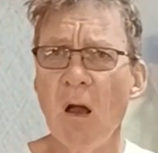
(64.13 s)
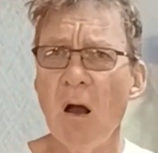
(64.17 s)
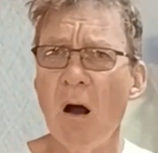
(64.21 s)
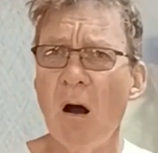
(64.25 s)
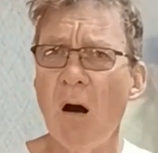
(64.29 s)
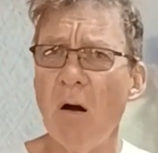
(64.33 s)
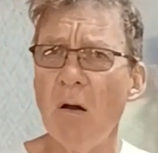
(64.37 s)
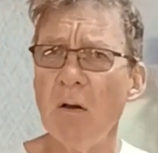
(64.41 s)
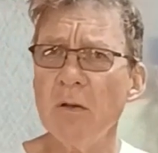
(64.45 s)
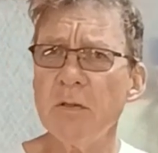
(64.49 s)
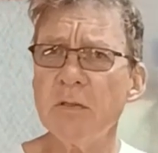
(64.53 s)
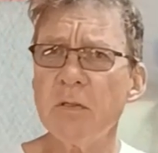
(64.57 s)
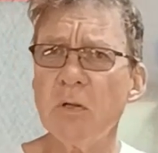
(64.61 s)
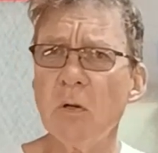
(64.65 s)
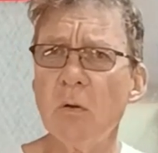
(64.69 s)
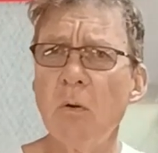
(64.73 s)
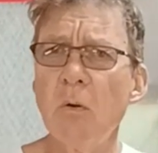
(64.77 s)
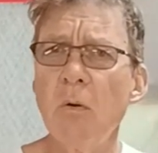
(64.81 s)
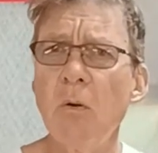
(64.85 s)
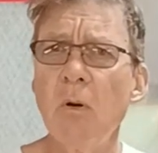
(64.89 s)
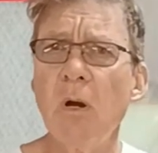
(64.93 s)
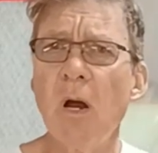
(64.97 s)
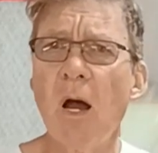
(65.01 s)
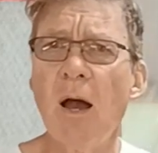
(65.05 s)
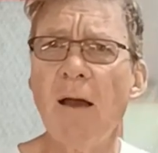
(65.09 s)

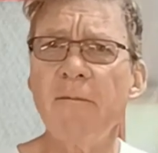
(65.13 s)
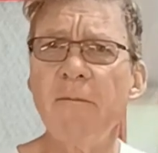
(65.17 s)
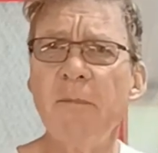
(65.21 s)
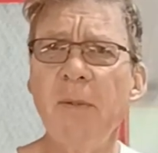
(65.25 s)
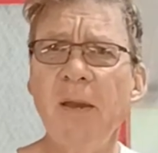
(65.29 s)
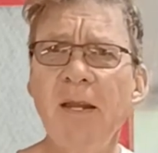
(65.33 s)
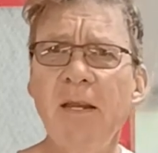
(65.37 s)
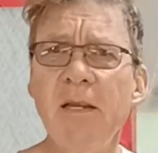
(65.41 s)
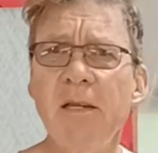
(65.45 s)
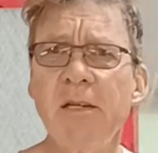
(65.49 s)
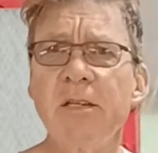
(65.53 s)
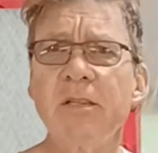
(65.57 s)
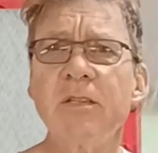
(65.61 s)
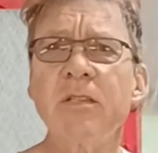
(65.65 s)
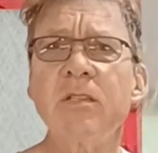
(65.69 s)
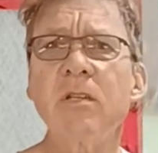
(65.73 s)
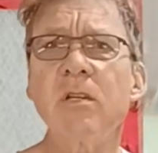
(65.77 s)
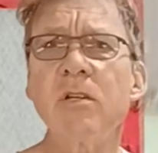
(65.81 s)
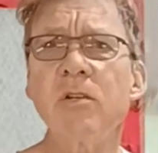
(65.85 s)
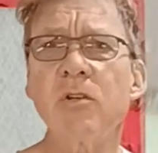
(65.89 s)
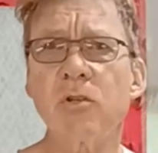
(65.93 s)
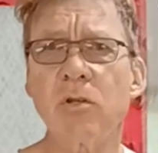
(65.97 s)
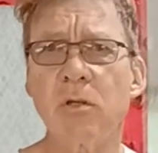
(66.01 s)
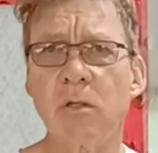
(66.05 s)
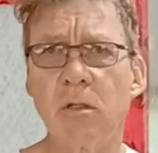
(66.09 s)
Also, I've made a
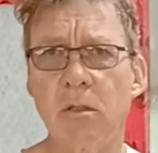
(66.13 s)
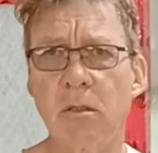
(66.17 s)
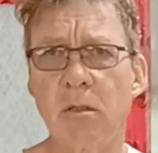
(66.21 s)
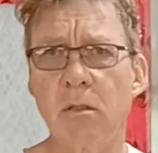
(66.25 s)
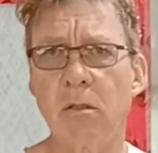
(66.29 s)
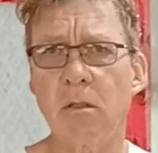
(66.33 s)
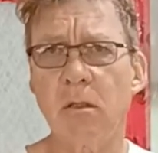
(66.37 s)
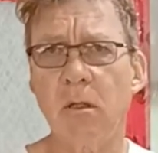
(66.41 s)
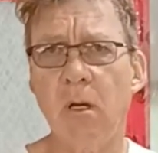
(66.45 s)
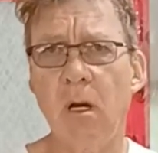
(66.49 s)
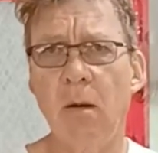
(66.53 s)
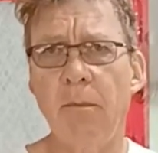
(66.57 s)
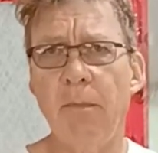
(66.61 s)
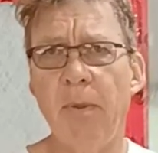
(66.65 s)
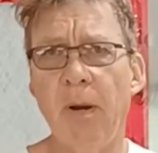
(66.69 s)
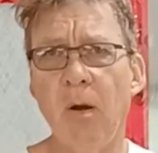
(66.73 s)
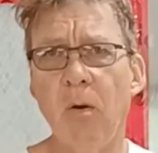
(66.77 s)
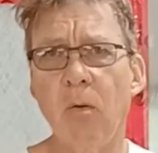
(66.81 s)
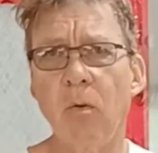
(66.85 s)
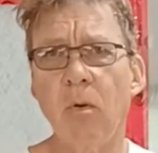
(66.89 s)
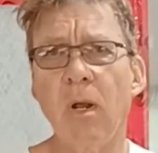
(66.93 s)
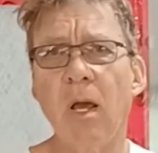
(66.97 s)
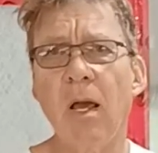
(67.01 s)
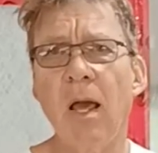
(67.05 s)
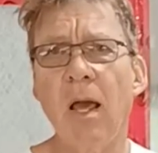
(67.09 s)
decision
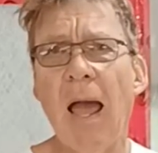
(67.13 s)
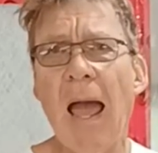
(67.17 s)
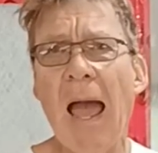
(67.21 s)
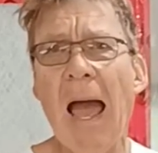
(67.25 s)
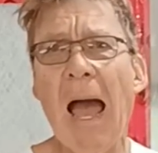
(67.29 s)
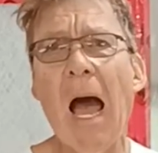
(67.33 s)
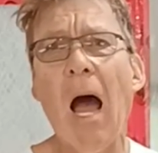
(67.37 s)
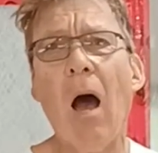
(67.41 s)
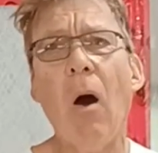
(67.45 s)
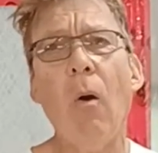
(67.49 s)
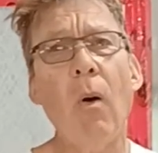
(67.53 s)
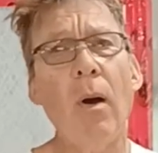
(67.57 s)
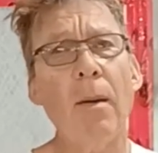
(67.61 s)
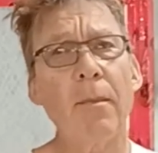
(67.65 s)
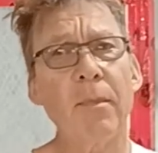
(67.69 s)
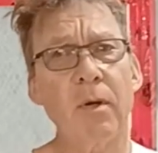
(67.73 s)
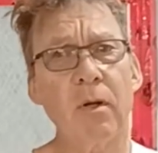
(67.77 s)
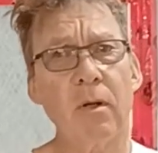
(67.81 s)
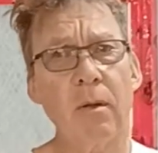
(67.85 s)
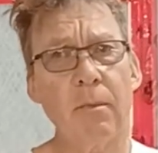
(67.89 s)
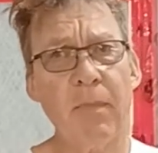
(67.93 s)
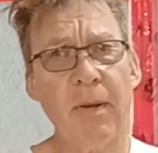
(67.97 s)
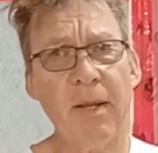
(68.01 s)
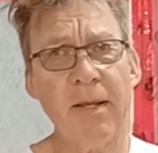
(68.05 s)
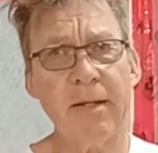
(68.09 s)
about how I'm
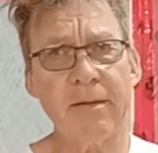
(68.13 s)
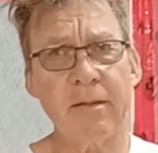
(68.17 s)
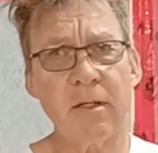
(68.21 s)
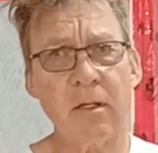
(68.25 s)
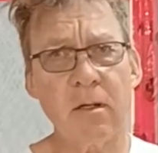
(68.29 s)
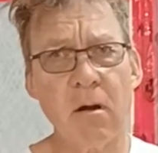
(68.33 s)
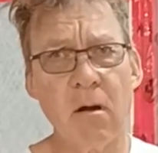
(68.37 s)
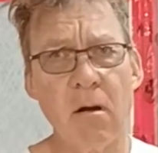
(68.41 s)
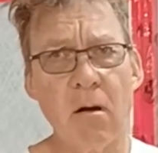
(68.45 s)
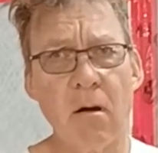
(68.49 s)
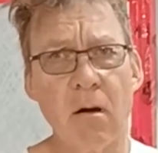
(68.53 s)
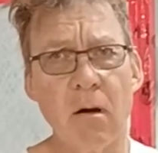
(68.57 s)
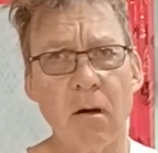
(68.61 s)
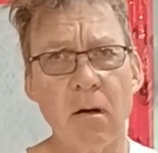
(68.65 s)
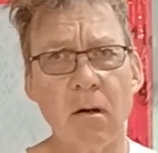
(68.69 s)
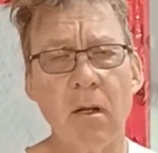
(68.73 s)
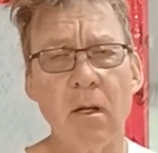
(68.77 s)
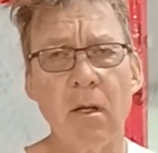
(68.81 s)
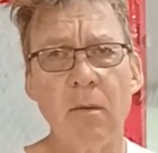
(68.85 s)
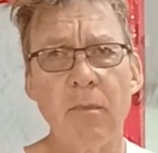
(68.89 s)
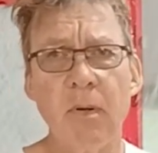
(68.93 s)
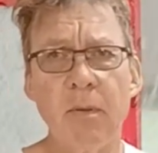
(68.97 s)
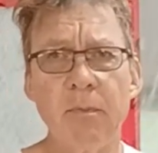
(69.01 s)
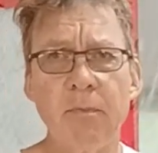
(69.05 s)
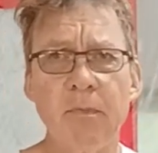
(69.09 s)
going to paint the car.
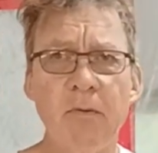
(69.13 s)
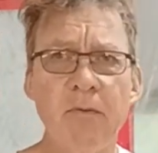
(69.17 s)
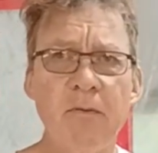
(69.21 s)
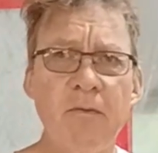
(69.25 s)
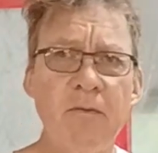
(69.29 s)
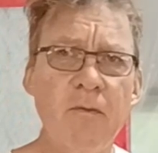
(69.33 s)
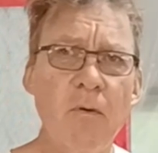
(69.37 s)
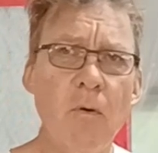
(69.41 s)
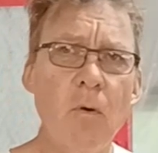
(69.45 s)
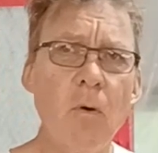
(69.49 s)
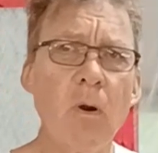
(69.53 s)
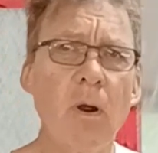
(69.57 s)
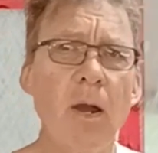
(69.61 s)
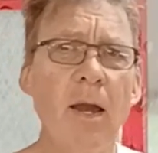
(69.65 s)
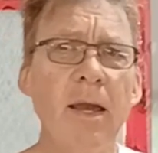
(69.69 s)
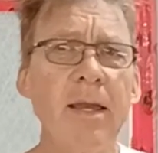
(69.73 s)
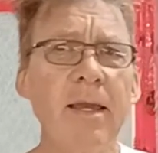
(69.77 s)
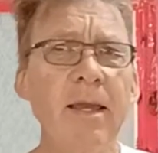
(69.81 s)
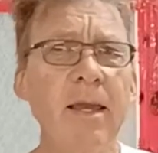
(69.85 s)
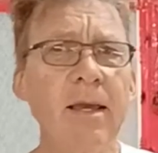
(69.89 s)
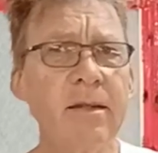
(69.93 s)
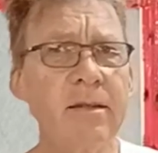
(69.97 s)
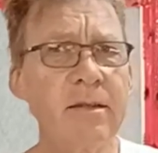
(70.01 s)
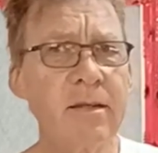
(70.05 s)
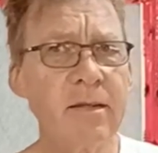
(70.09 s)
But before I
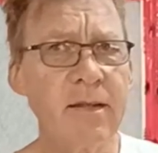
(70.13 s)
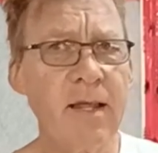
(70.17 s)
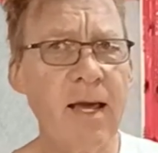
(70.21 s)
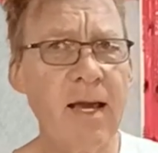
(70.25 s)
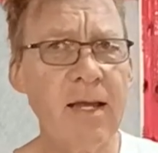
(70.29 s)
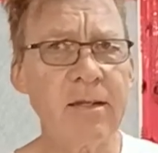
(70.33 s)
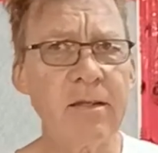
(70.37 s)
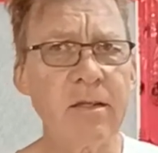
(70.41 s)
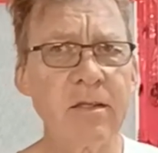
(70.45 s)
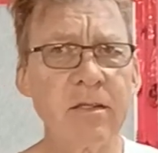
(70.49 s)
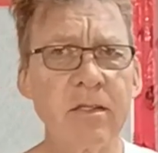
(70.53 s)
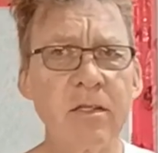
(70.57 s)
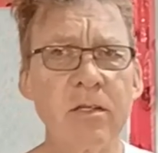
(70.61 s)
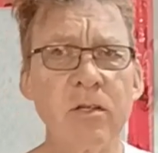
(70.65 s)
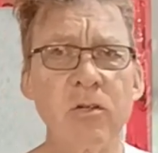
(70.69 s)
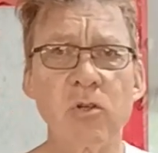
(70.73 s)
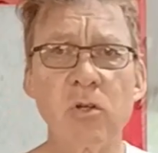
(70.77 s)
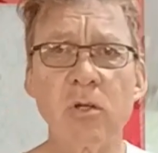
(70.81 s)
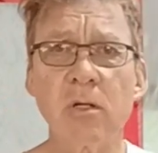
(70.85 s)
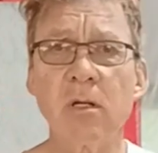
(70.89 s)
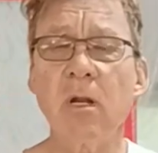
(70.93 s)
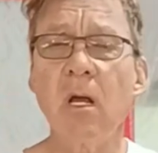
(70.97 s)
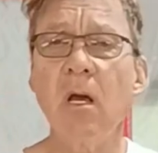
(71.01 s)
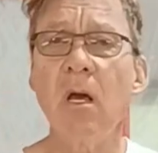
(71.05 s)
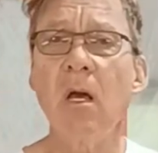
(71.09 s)
get to that
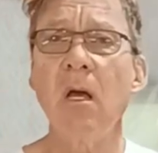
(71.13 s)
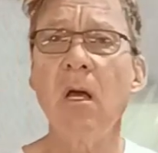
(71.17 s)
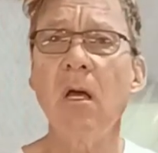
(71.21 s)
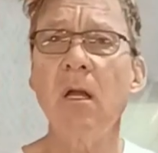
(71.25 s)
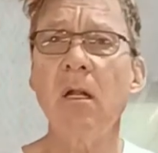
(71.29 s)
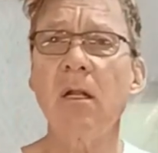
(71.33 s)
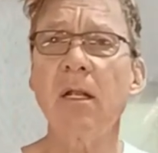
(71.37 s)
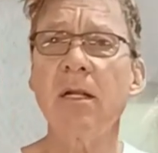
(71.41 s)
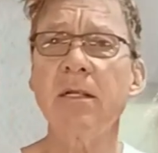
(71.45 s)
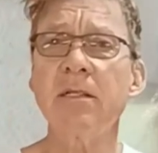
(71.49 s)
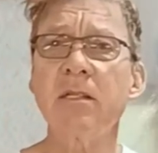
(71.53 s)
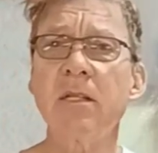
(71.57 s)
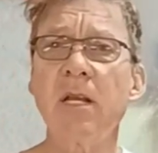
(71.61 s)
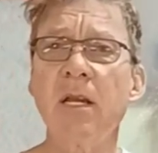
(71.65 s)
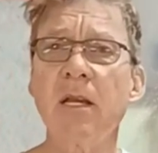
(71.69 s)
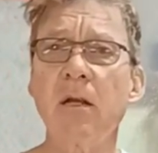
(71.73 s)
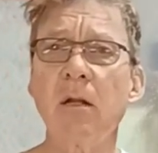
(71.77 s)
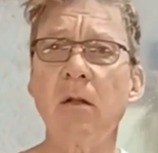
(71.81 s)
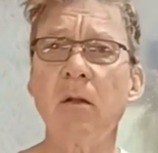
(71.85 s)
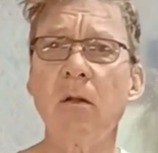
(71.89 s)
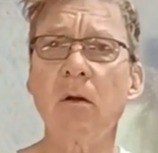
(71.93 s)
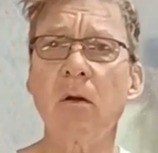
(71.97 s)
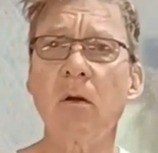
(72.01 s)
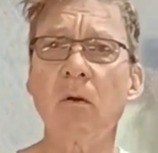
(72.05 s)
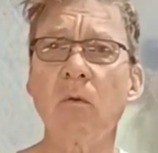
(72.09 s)
decision, let's take a
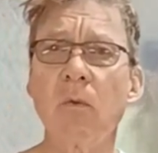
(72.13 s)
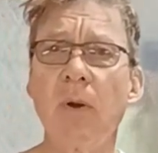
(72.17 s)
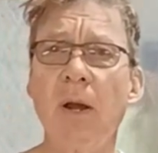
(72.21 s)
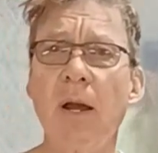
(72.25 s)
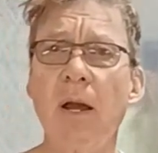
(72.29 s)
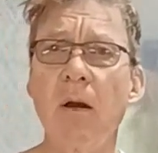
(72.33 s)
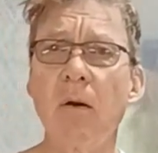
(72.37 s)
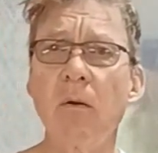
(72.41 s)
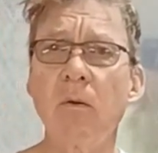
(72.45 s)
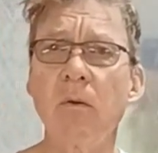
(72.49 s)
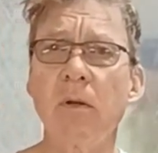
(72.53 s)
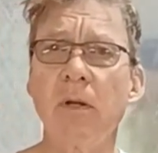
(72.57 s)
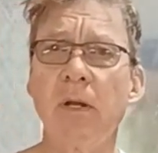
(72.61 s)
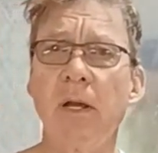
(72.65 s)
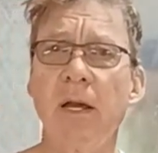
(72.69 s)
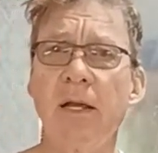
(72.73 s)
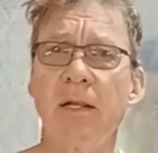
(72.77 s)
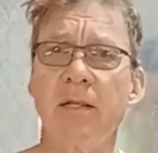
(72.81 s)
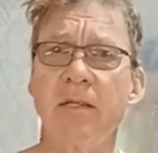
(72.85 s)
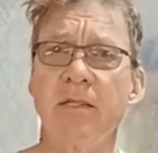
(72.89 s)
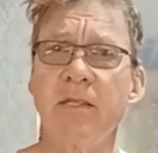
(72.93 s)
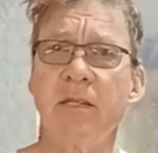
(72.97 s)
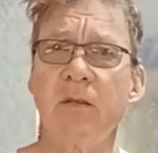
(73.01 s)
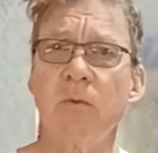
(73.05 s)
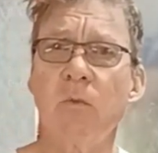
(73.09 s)
look around
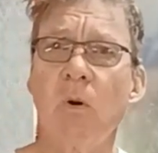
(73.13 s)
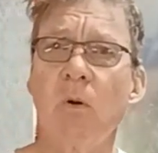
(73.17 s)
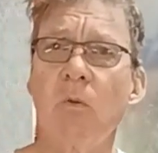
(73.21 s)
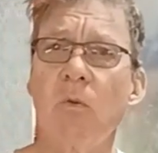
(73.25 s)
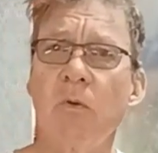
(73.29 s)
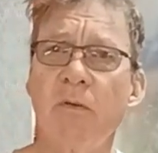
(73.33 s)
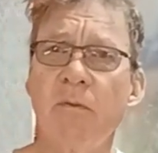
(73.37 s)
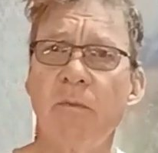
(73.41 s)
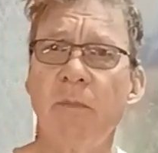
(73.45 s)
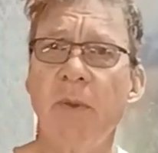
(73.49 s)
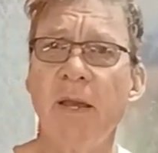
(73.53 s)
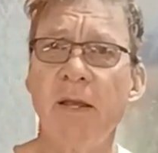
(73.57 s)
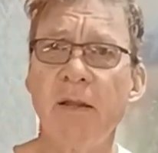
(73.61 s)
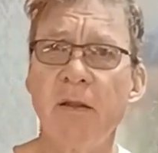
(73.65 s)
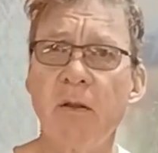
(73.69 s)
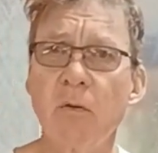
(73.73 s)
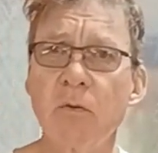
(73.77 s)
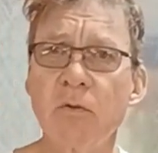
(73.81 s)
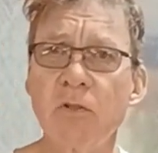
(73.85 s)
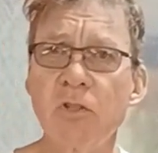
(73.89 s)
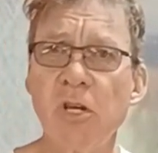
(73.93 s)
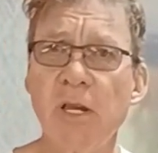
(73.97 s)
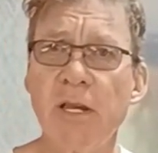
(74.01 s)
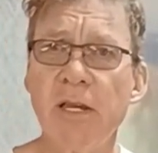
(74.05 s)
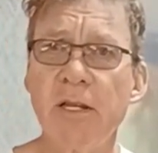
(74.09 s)
and see what we've made
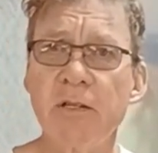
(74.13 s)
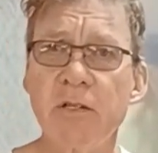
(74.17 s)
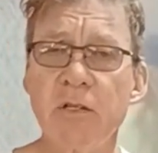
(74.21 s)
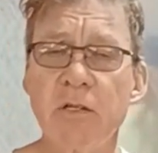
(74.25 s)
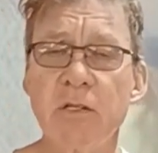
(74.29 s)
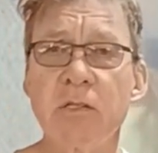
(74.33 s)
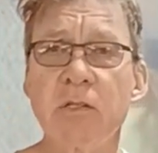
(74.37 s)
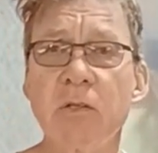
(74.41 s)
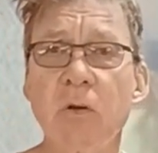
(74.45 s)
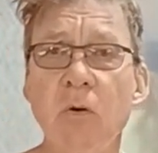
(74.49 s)
those changes.